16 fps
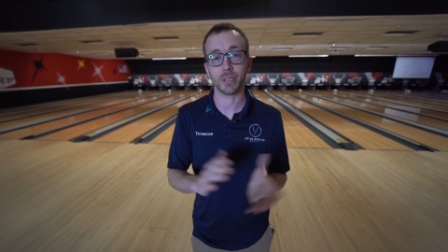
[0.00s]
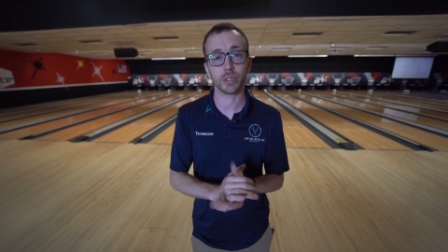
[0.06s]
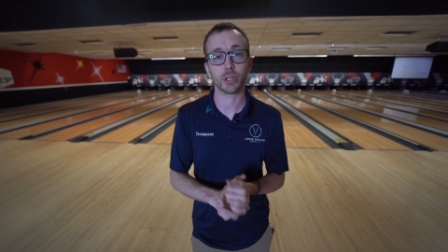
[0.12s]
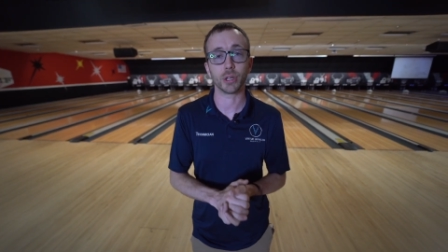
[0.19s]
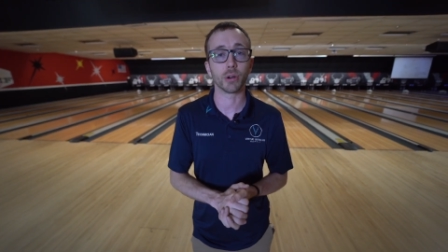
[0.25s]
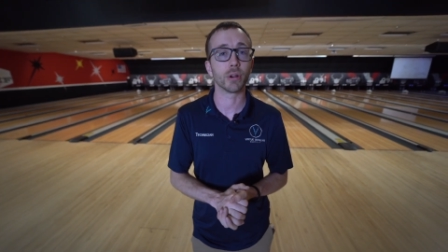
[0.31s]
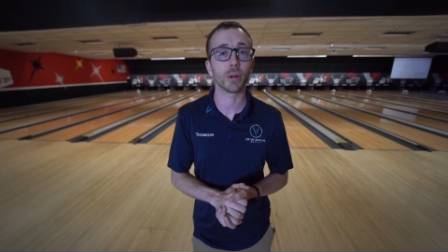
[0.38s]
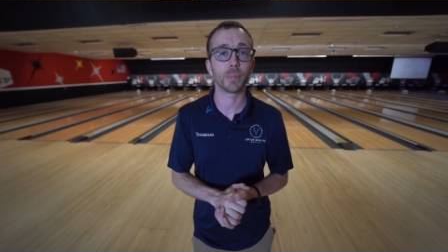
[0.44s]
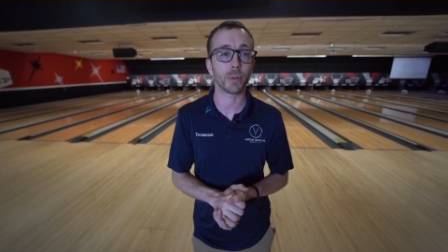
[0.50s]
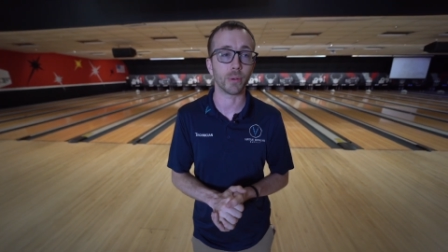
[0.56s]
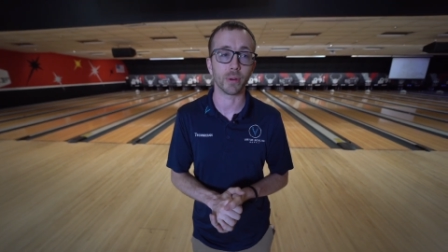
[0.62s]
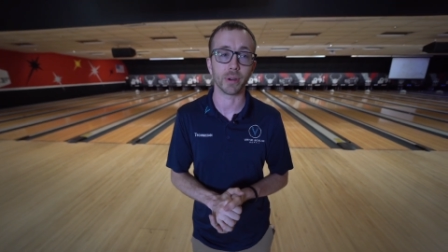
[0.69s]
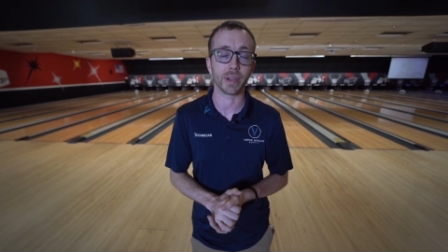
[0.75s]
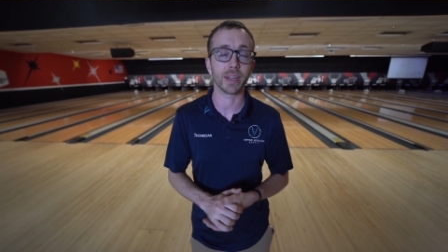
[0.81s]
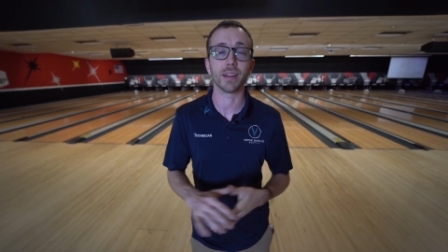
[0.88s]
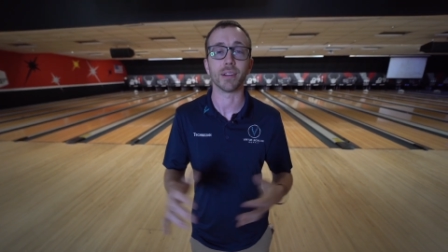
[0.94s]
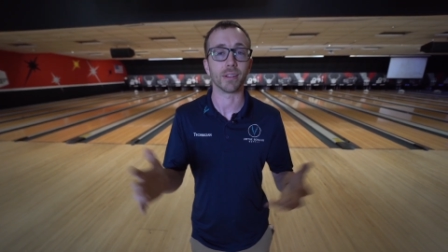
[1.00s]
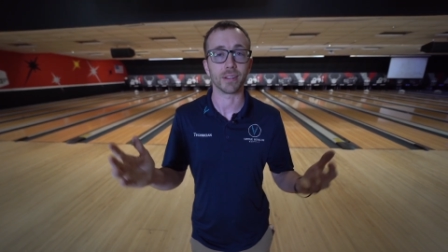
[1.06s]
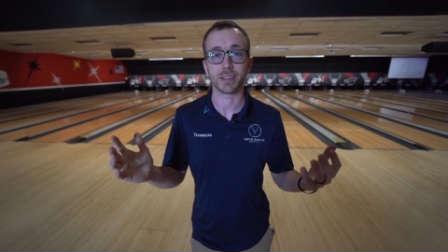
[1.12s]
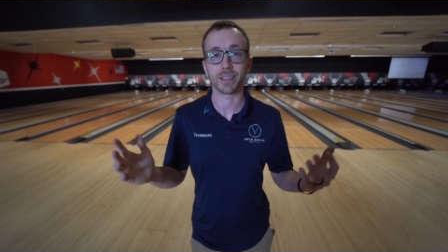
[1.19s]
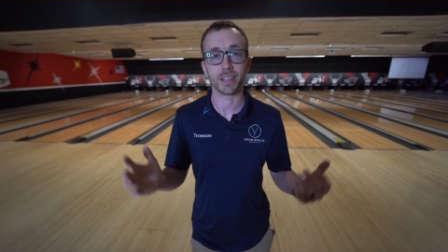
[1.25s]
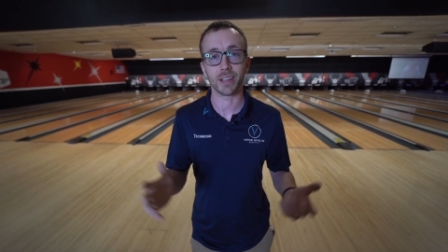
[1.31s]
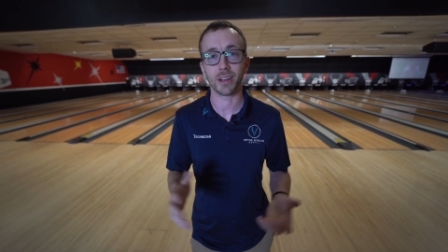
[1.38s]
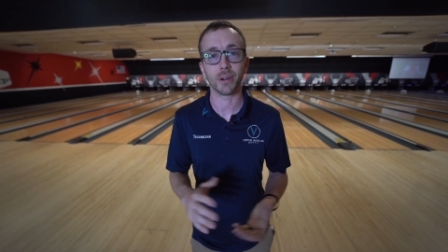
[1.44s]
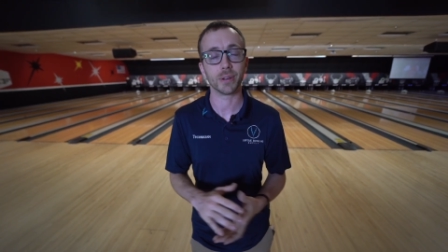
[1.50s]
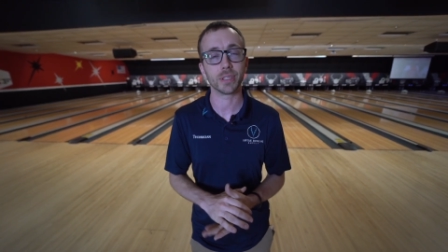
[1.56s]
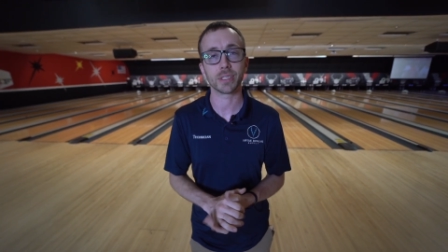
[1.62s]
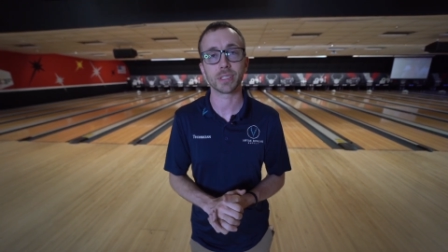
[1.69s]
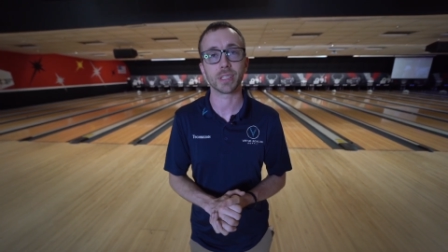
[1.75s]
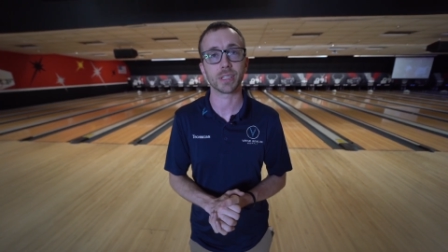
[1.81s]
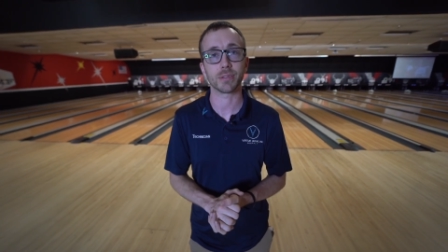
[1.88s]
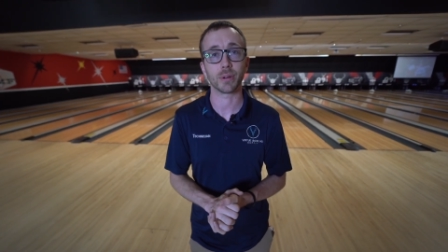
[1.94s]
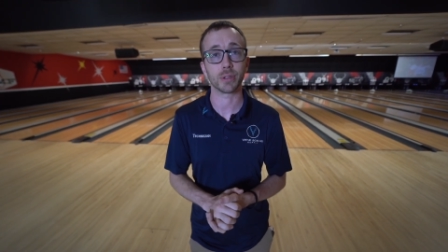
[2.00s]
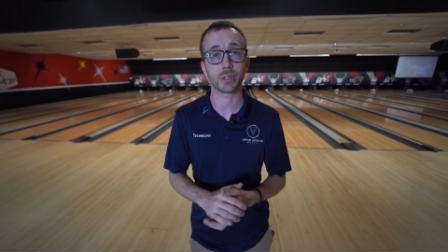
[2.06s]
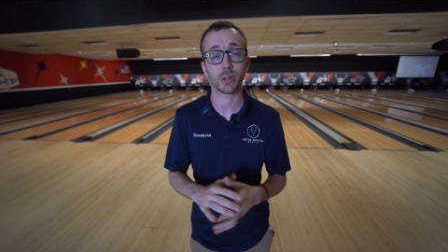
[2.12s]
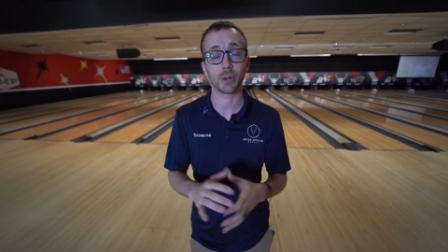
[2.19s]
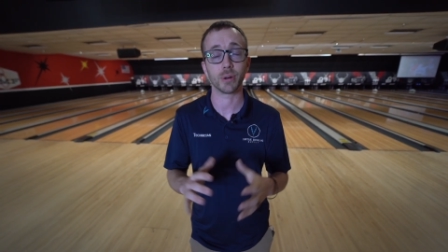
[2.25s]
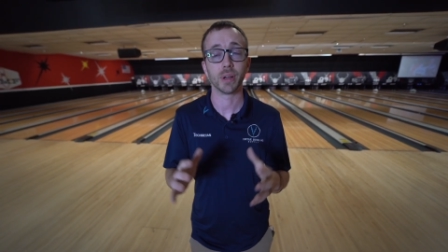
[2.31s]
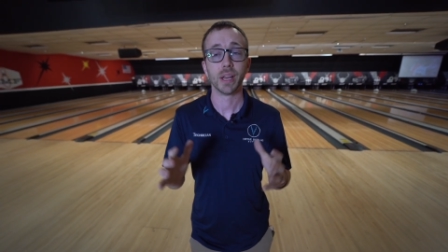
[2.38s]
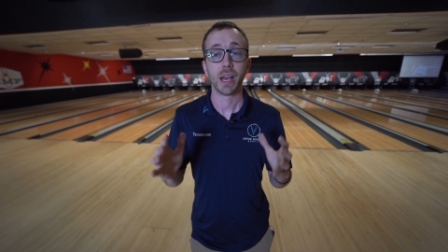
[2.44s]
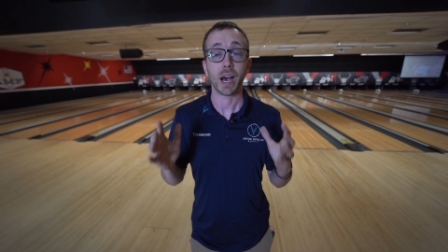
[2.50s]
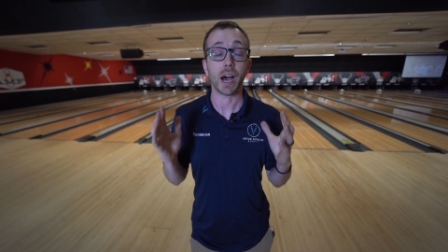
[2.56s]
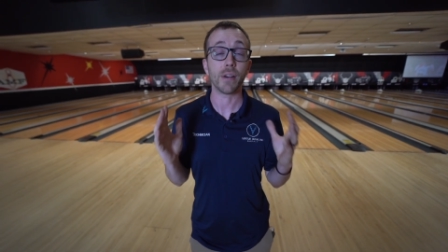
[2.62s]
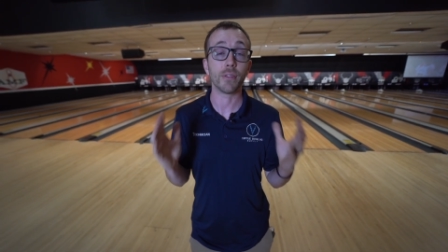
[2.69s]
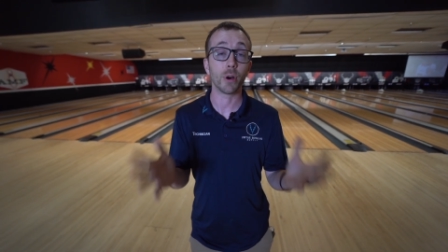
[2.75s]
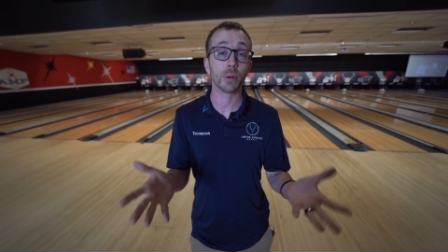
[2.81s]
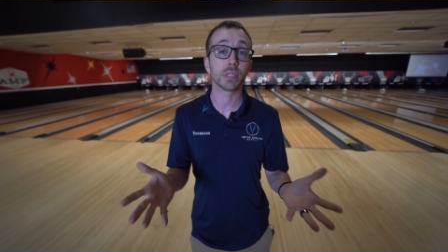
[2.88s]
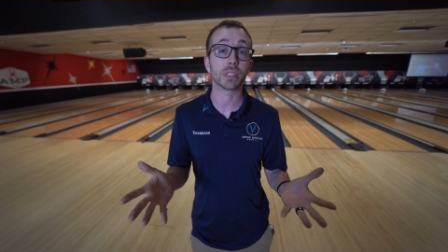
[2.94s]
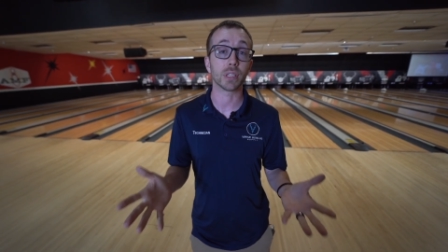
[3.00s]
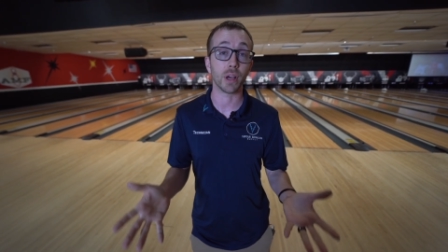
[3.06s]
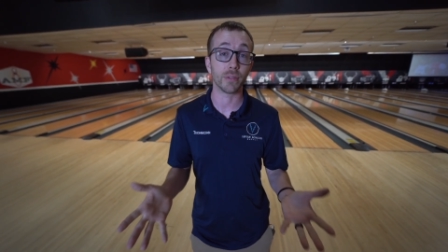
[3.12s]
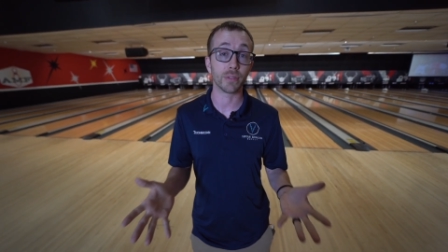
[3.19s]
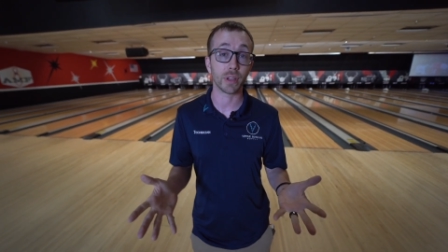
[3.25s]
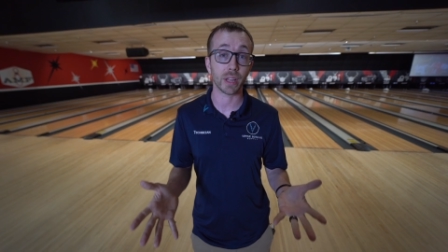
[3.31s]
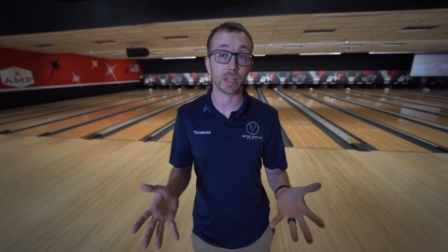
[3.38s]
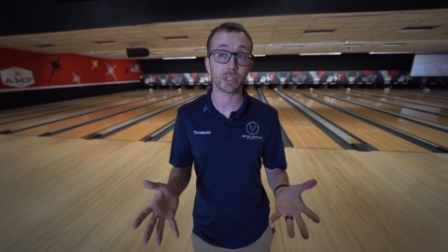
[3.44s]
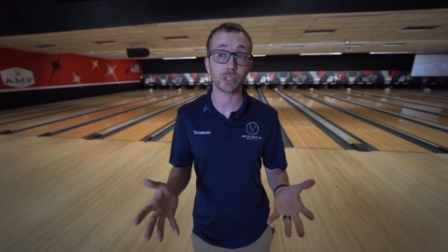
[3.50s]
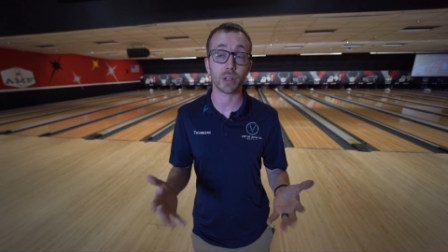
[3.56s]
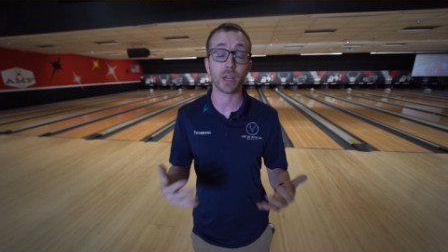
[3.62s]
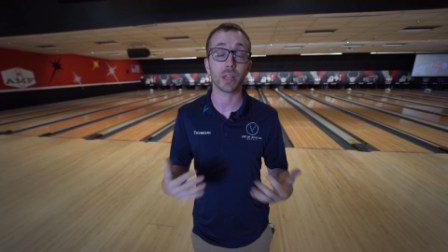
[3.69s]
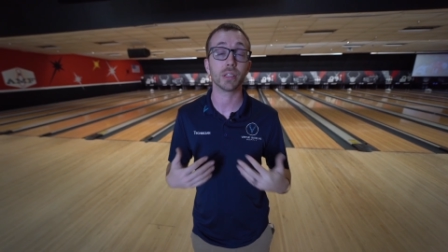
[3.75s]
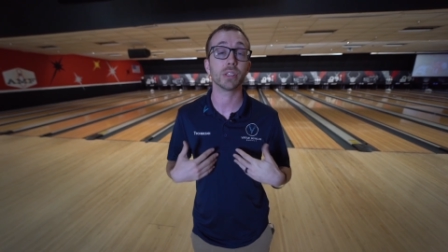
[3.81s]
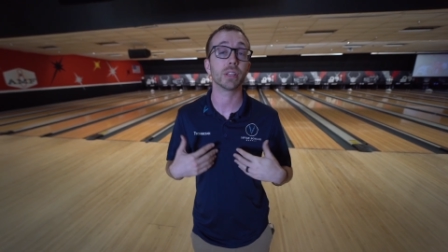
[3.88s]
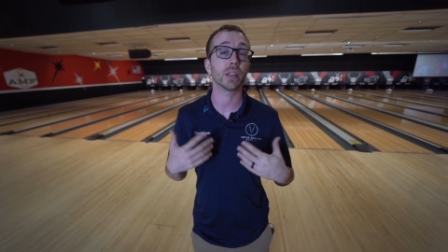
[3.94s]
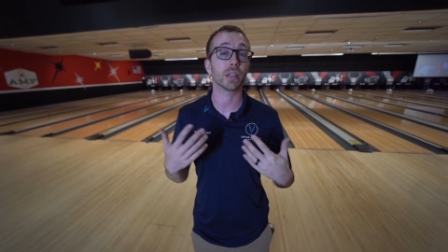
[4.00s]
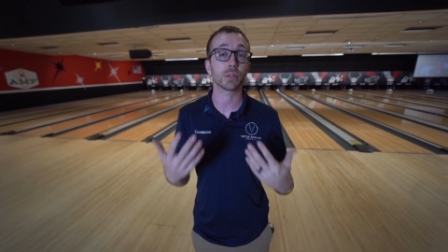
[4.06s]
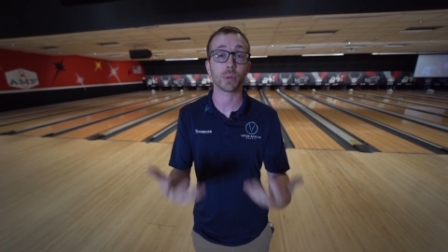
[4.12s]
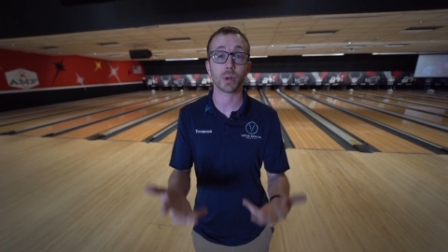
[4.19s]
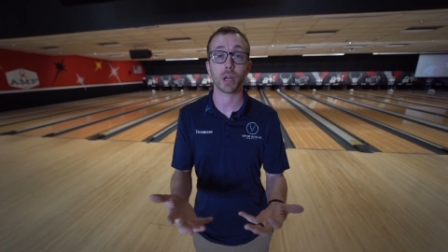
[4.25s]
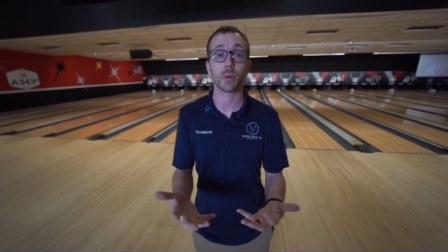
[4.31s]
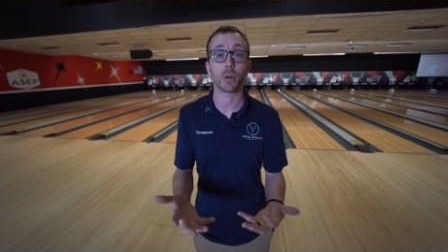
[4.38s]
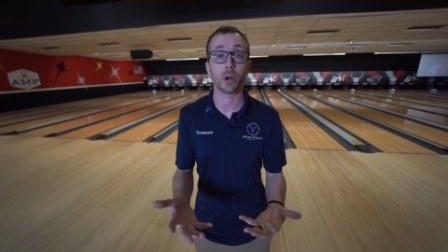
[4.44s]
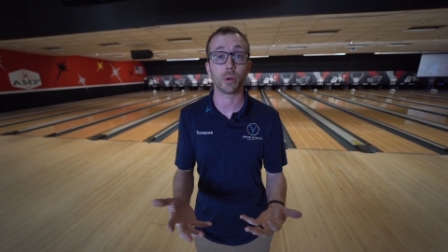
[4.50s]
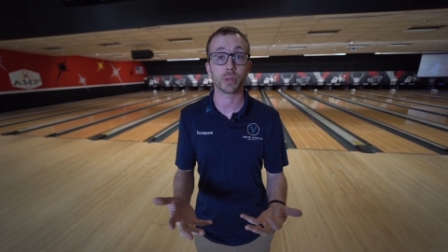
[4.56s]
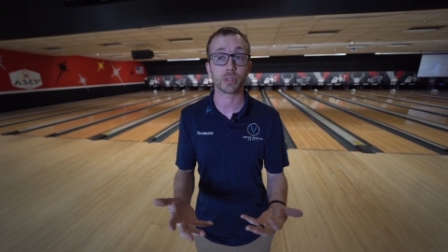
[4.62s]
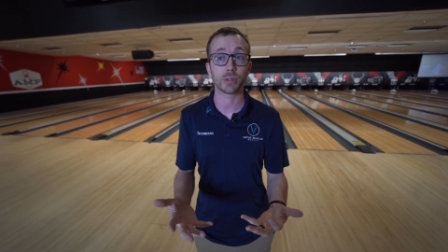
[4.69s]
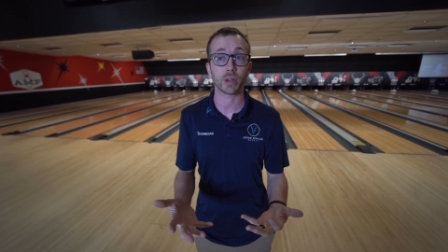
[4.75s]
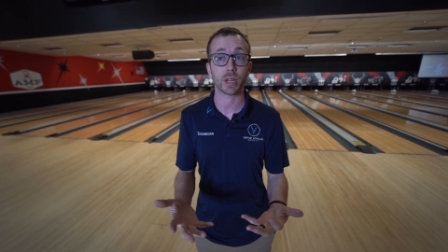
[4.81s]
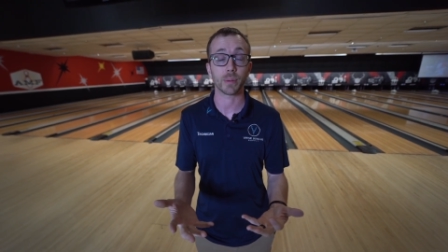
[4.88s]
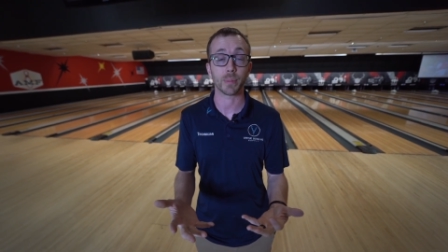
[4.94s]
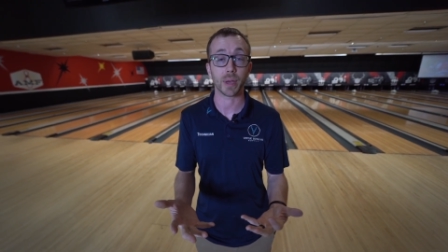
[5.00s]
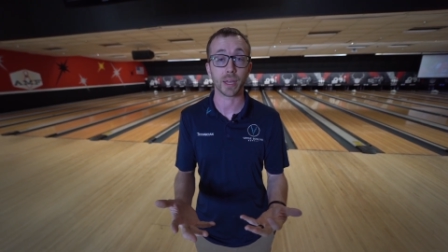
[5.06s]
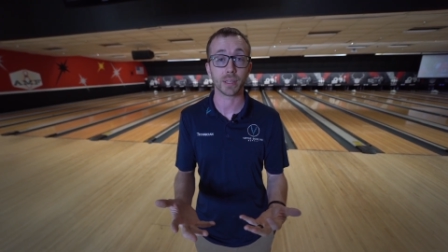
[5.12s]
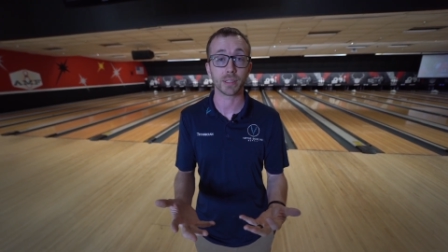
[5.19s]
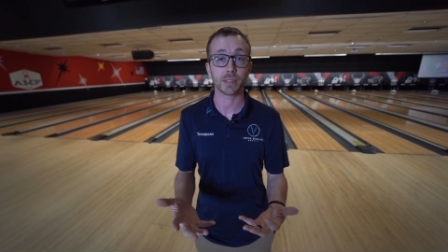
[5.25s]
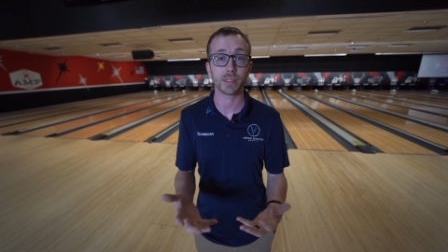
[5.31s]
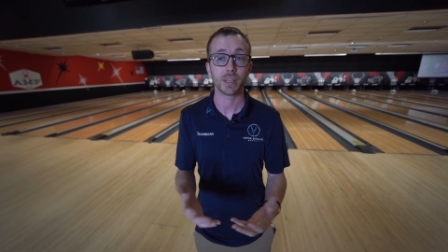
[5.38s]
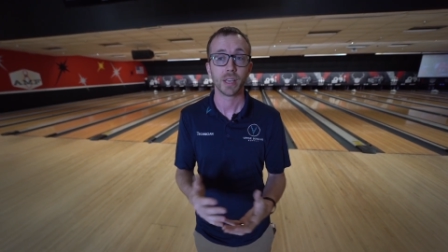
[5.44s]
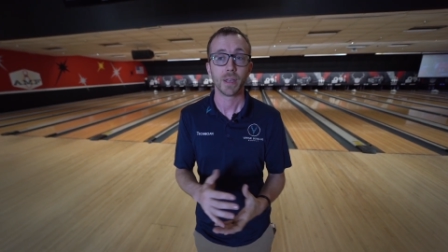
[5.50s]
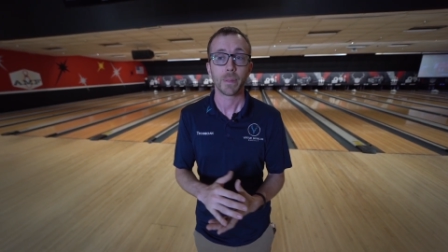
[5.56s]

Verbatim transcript: Europe or here, you know, it just doesn't really. So I've always loved that strategy. That's what I would always recommend.